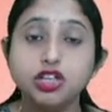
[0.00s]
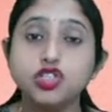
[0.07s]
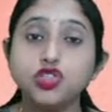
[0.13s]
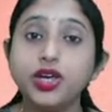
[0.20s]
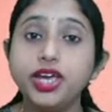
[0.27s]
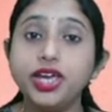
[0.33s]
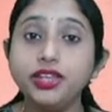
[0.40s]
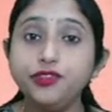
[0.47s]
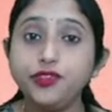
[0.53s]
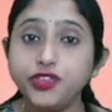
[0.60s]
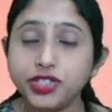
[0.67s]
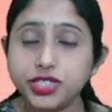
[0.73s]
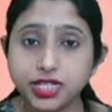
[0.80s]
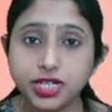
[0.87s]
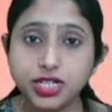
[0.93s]
So in
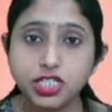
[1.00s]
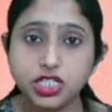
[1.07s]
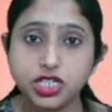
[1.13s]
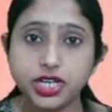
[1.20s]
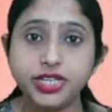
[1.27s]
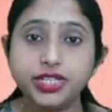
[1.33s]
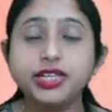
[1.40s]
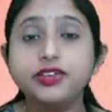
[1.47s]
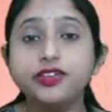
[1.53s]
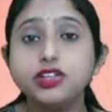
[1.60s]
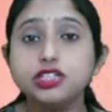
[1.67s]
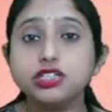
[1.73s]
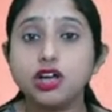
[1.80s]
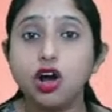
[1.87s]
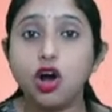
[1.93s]
physical change, there
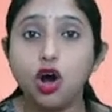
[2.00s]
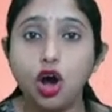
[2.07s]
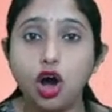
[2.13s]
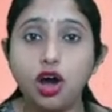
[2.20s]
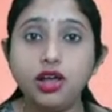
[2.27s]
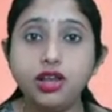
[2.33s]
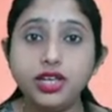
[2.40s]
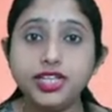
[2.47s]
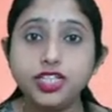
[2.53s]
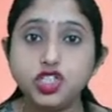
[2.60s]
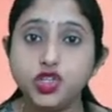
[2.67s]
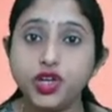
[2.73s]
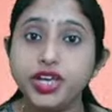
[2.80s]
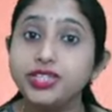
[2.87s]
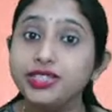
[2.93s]
is only
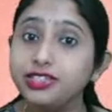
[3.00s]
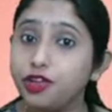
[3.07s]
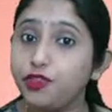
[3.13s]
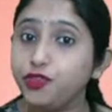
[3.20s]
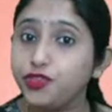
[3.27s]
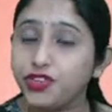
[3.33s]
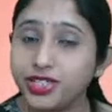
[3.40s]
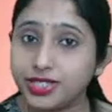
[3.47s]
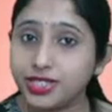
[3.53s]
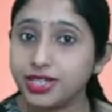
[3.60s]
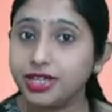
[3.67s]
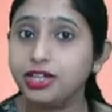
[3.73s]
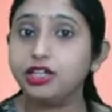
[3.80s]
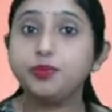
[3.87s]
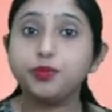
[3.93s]
change in the
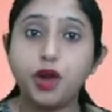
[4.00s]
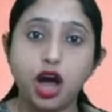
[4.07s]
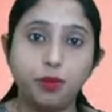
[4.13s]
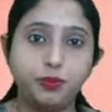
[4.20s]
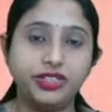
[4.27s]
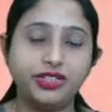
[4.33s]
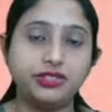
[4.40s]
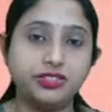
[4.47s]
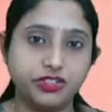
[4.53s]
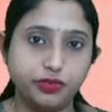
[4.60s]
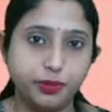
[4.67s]
physical properties.